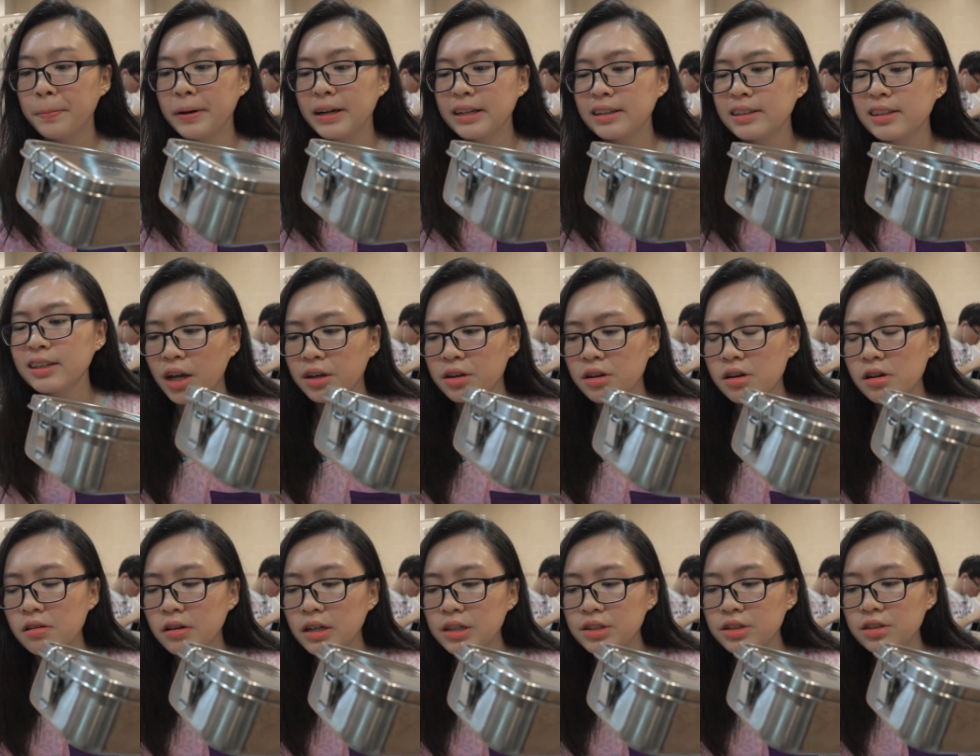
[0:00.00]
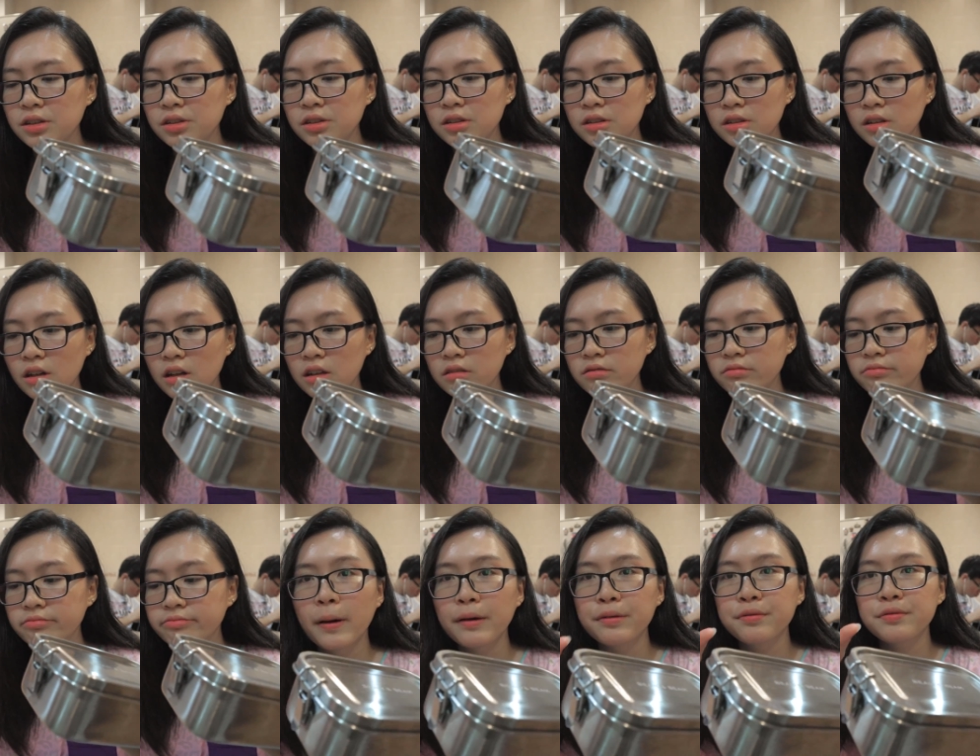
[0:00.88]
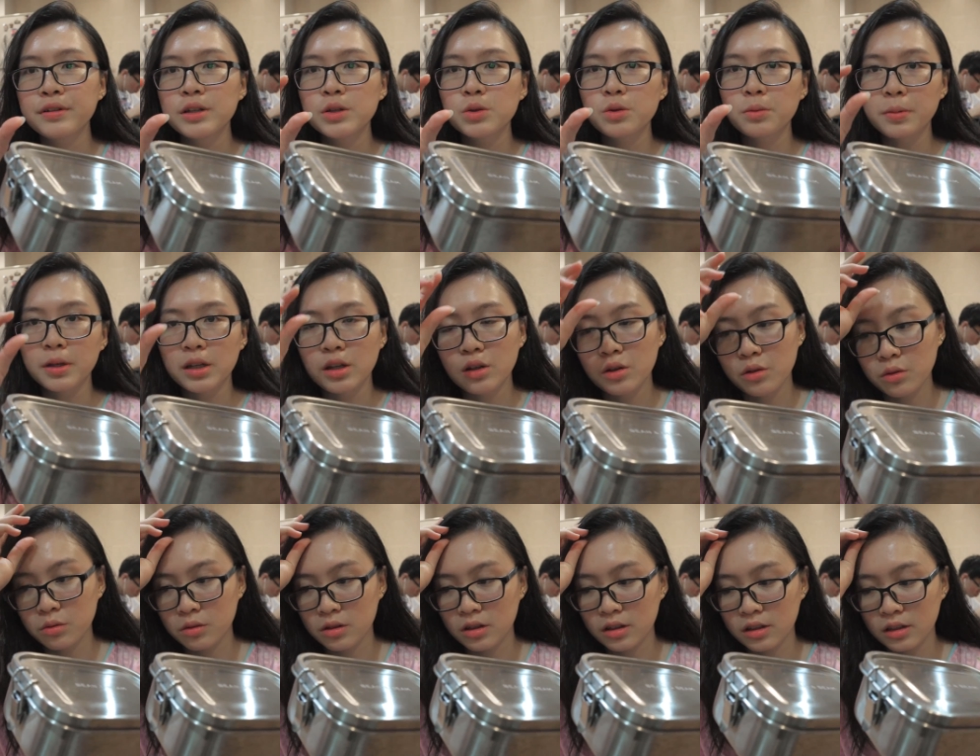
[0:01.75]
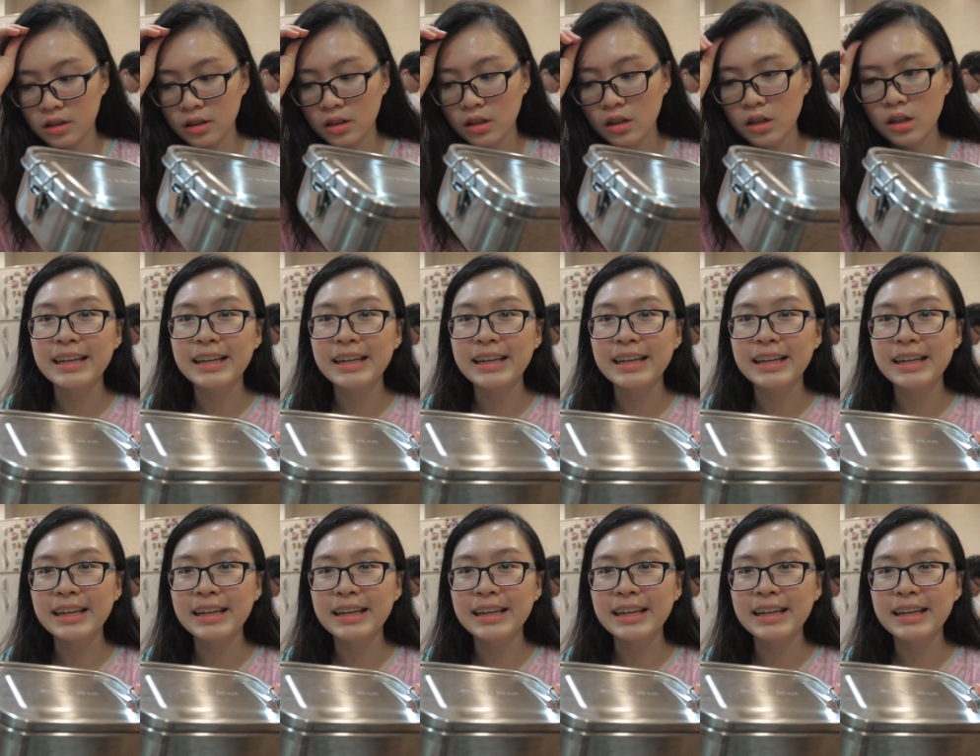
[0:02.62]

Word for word: but I don't know, I just thought muffins would be cuter.